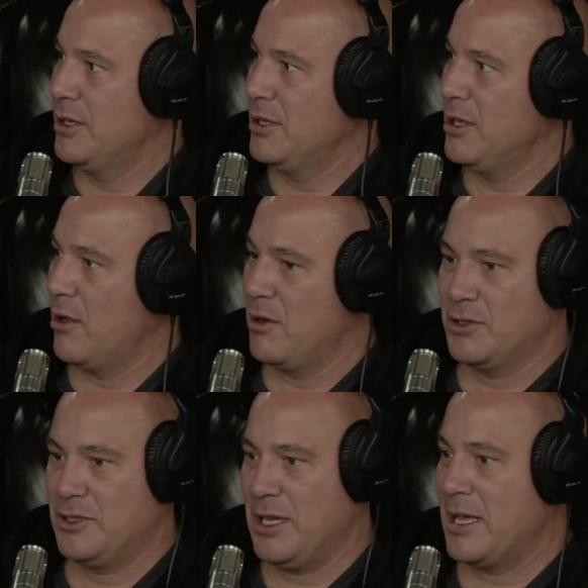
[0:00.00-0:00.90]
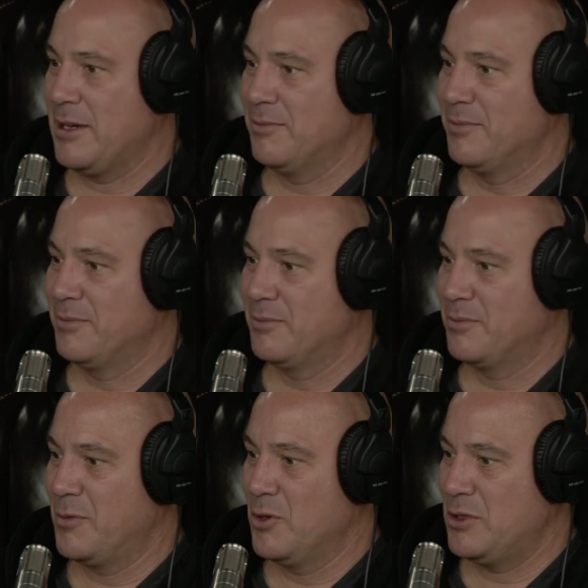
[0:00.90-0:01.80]
you know, you're seeing
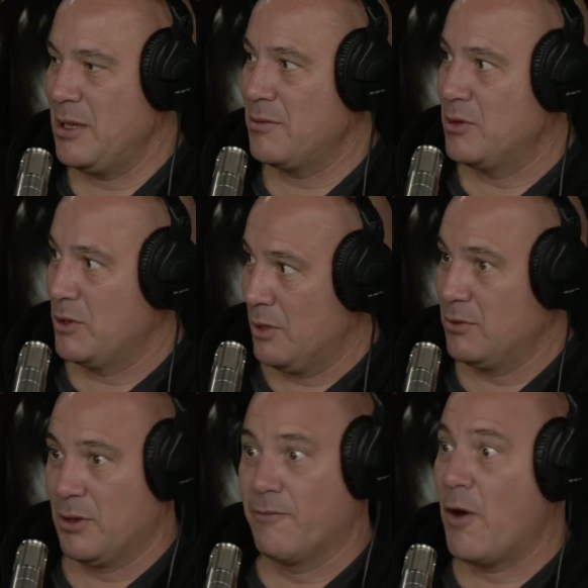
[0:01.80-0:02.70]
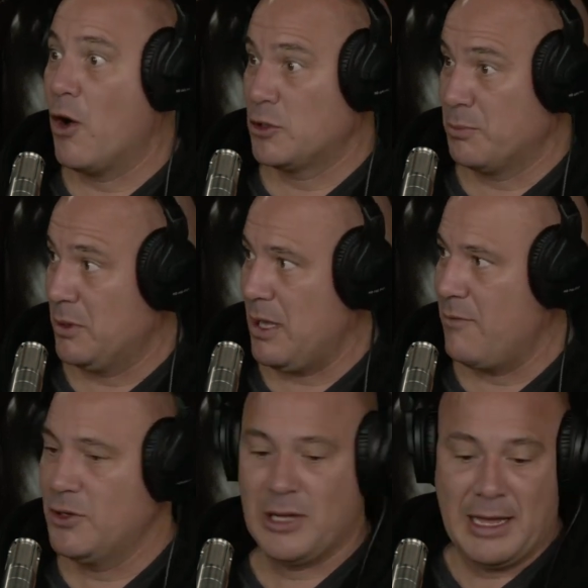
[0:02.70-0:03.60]
you're seeing the the false
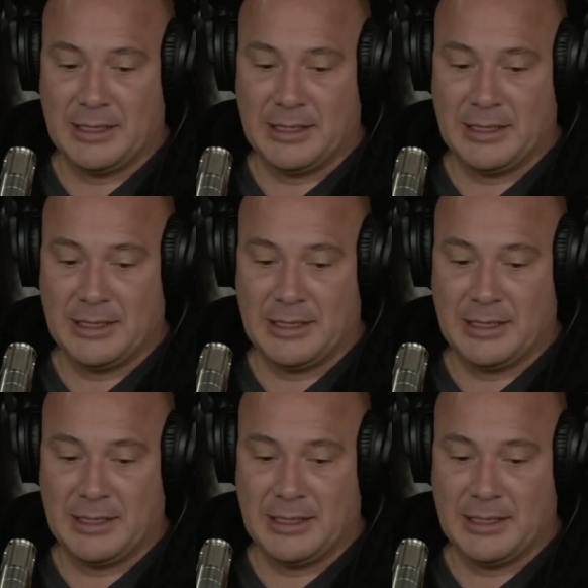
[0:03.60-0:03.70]
believers.